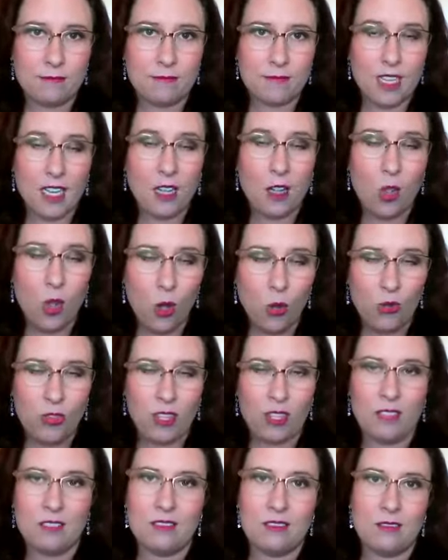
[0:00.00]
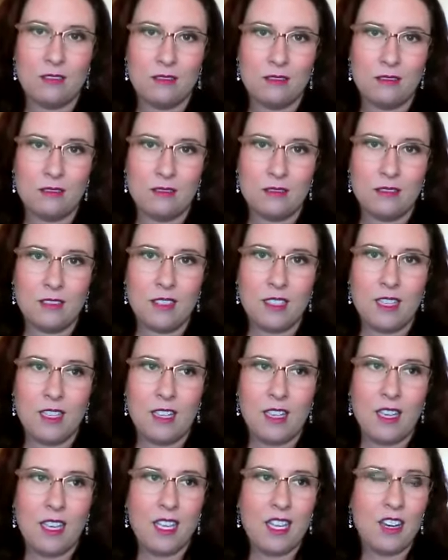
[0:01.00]
and clothing
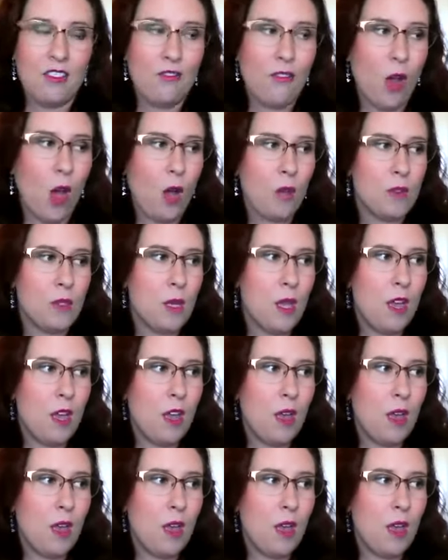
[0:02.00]
it involves